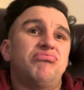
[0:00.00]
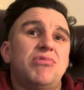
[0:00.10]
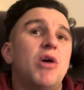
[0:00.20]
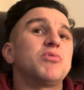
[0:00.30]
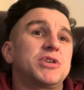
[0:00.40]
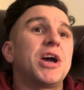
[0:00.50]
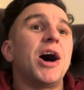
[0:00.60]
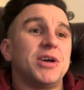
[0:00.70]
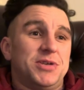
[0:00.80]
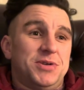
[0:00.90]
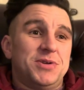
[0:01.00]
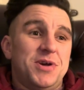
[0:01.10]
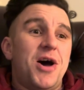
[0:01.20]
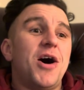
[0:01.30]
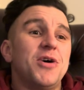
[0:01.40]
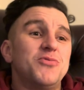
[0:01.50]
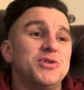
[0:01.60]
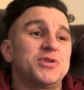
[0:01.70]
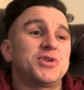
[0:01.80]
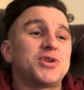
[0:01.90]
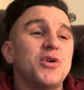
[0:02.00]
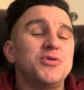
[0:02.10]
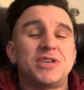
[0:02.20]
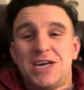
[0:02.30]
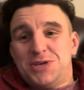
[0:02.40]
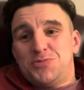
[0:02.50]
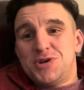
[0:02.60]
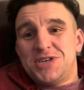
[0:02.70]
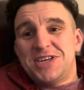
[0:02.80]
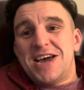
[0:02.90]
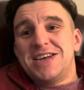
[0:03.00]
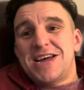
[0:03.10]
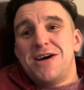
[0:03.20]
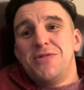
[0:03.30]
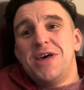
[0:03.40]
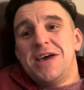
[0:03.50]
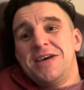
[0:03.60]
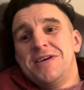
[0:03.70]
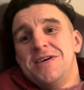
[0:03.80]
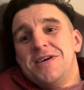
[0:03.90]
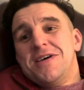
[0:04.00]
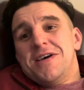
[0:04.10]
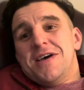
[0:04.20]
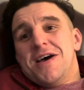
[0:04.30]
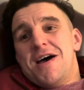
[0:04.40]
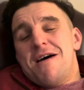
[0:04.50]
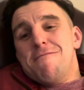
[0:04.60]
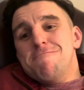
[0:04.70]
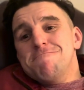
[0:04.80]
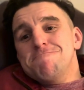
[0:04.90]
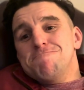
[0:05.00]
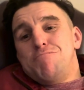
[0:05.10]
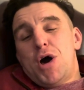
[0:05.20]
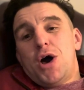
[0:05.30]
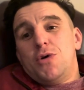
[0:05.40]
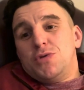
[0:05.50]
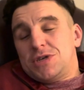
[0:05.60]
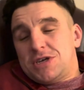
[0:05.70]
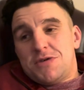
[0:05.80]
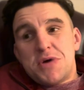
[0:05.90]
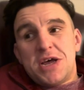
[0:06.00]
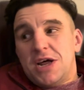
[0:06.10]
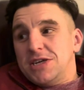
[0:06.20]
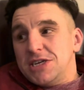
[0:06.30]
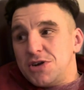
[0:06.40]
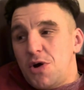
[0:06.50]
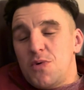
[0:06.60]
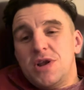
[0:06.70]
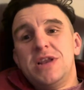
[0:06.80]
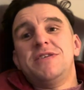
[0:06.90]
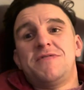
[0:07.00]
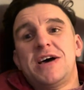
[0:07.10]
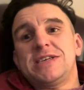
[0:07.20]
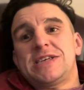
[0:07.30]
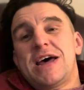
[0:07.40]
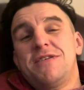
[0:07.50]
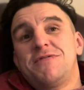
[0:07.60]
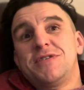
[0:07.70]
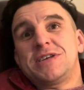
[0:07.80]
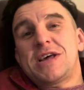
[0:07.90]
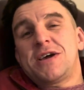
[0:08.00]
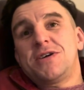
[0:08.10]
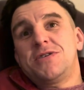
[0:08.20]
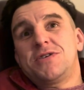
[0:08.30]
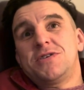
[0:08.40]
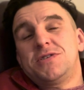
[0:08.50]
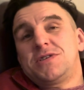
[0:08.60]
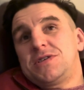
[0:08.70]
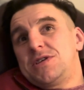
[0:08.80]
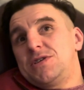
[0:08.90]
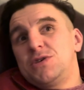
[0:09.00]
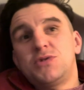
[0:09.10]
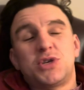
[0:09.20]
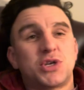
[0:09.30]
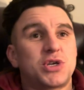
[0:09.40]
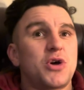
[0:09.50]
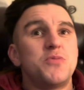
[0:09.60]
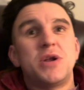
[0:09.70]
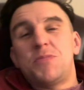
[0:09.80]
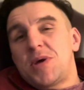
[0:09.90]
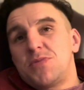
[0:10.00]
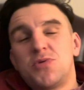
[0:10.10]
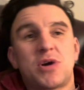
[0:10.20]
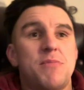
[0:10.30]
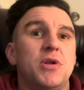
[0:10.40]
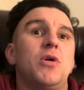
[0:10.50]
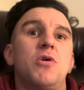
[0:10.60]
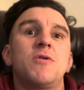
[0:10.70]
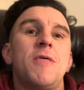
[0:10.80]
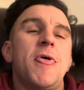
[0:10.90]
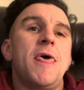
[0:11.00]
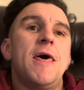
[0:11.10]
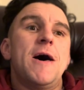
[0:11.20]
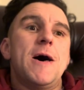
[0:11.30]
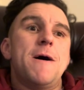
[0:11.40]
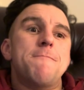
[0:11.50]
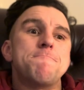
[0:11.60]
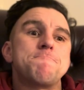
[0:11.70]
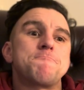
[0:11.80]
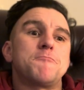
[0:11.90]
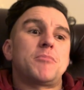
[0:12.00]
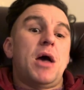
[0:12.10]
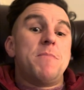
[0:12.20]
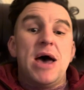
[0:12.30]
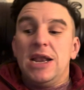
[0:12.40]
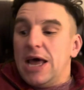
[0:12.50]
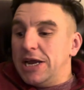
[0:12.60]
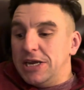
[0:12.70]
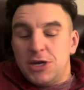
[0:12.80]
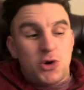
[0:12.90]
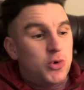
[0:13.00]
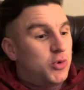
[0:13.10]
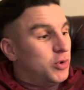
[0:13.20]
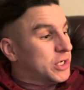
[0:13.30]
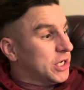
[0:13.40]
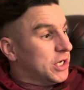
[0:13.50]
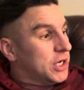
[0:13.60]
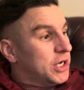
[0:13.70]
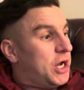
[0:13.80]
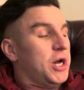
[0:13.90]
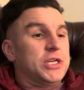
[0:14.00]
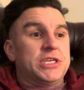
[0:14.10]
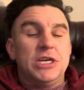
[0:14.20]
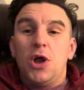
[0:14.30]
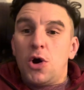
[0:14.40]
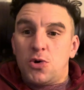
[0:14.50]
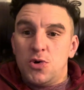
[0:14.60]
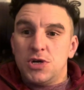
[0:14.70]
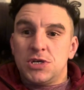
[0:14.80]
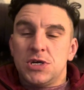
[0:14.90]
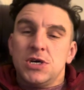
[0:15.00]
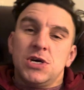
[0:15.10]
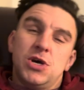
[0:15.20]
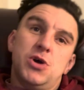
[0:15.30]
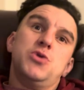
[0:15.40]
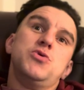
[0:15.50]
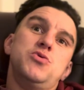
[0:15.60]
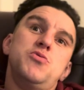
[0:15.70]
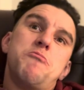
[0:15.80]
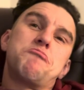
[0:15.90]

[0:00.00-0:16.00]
I was gutted. I was so desperate to get down there. But I was committed. I did not want to leave that stand for a second because there was just so many people coming along. I met a lady called Kirsty Lockwood, who